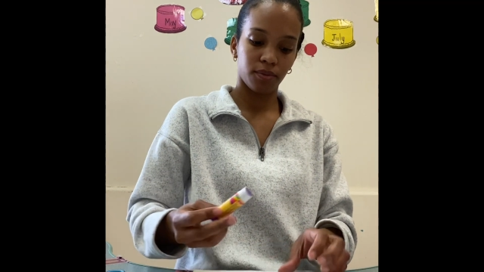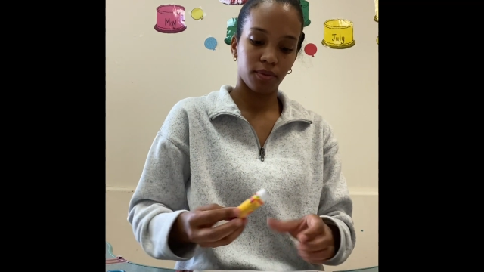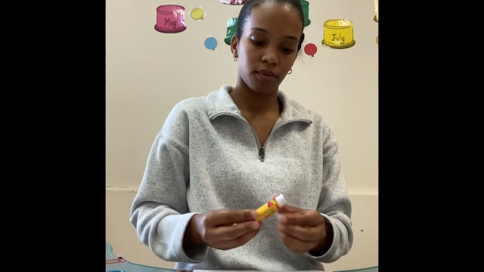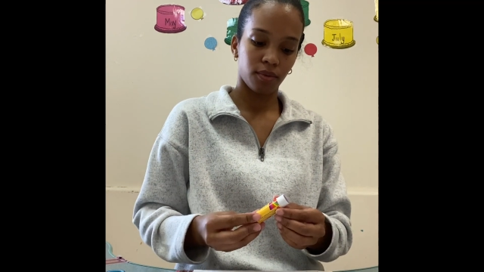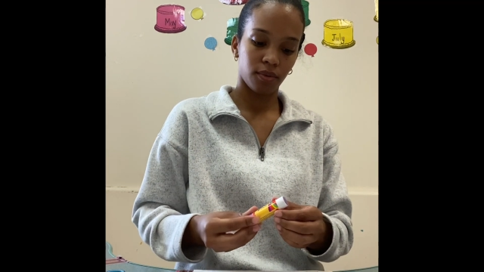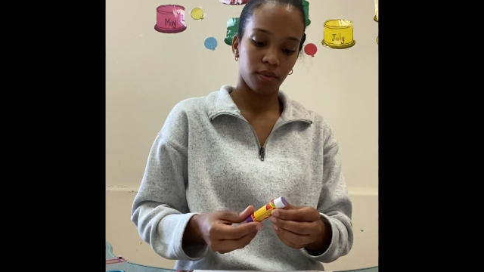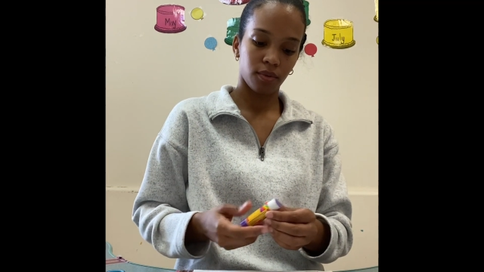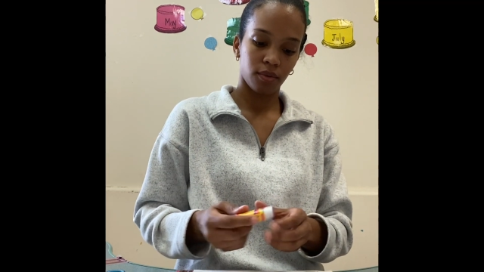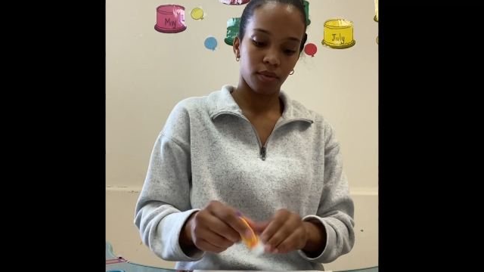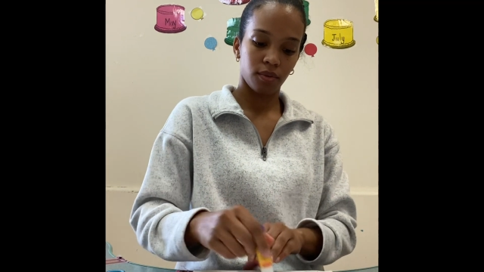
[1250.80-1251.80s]

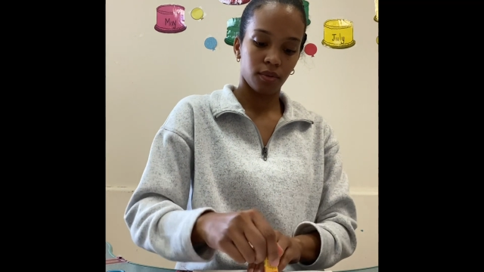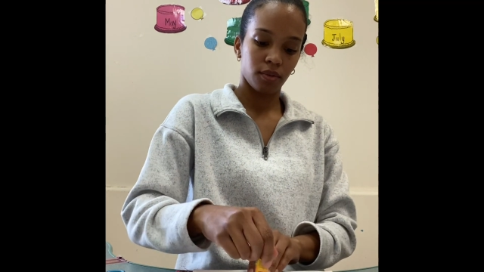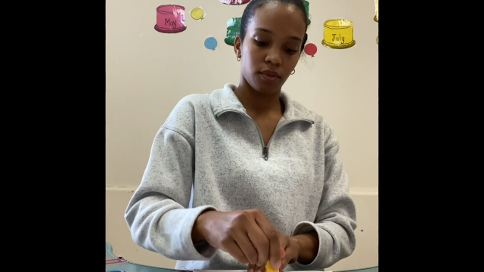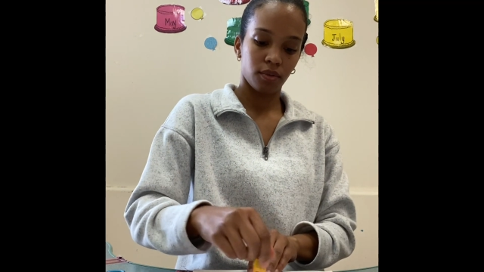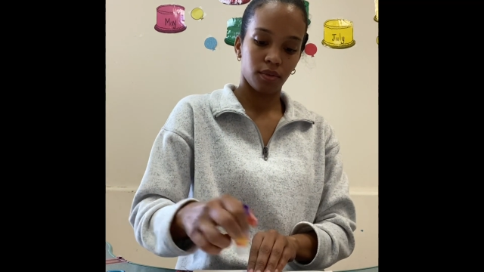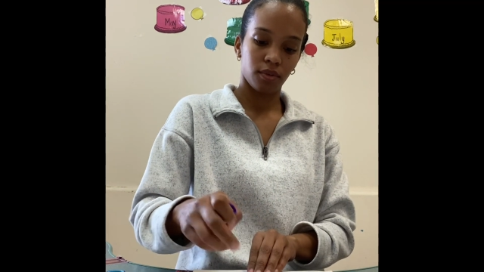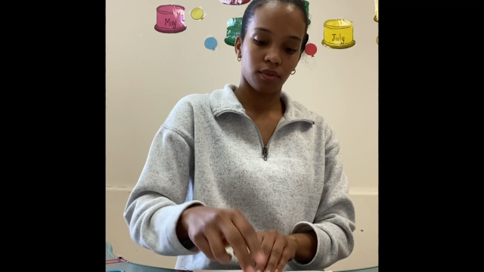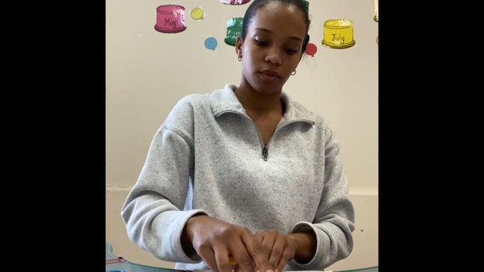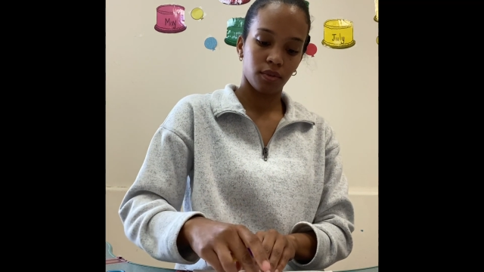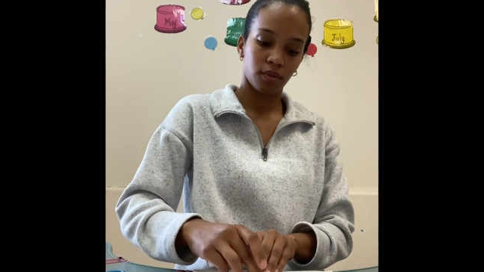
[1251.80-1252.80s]

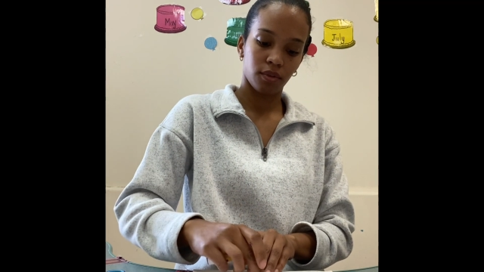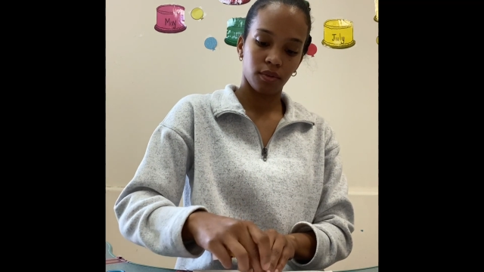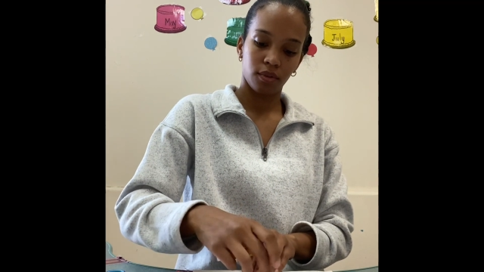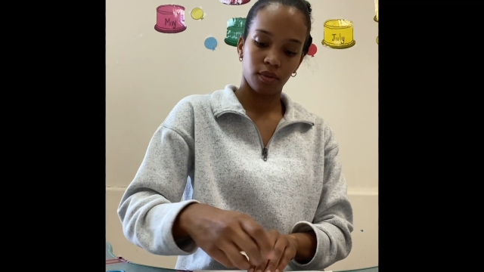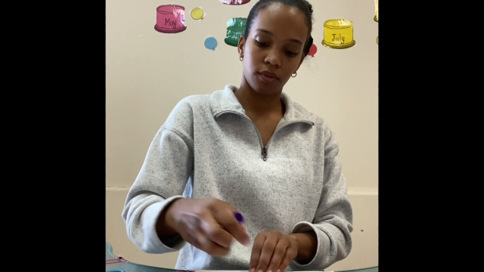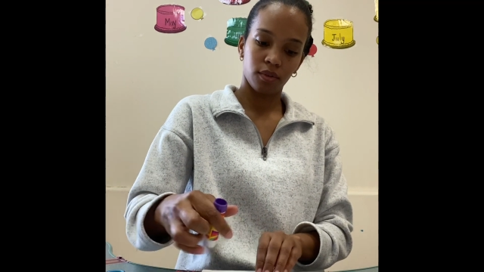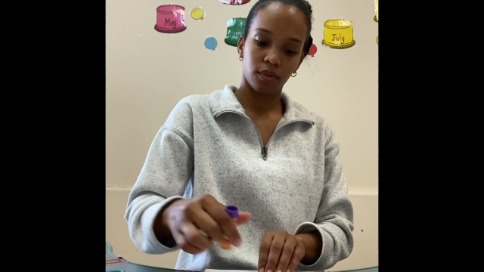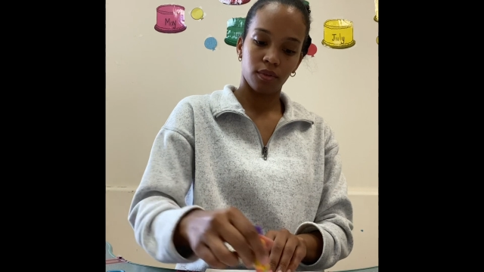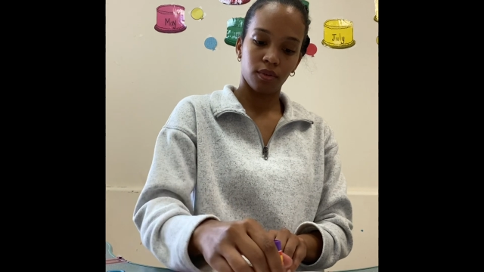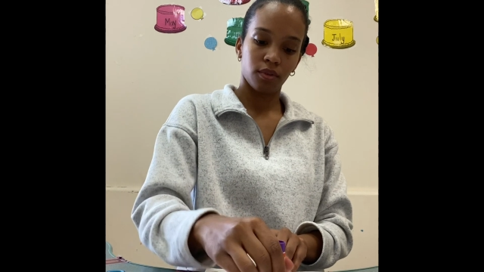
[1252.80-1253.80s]

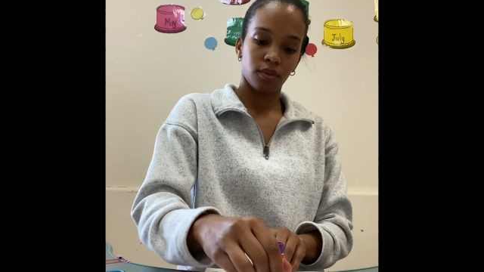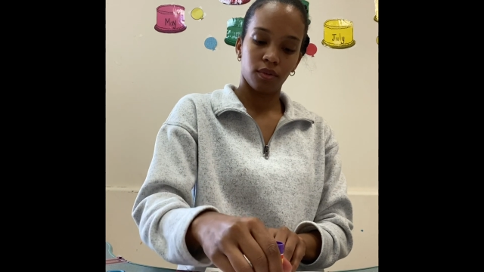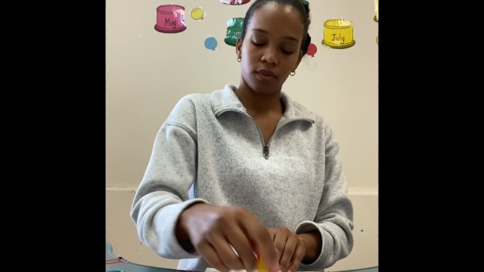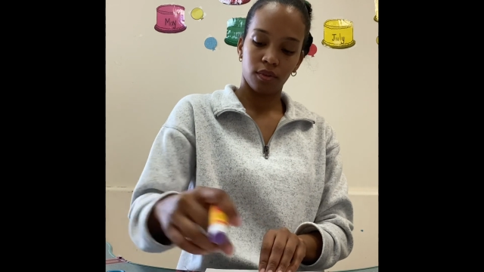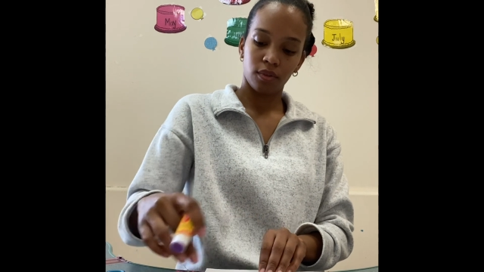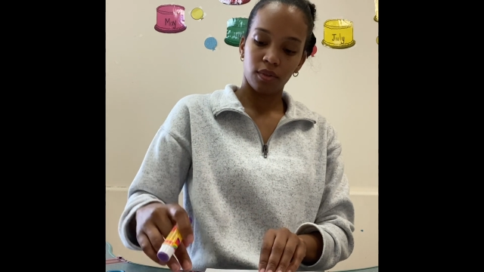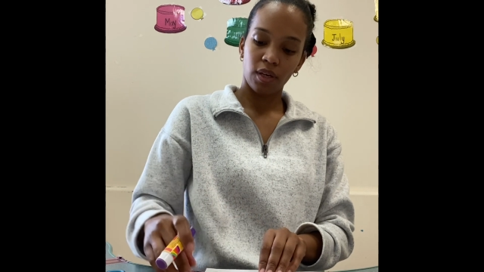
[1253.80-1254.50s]
[no speech]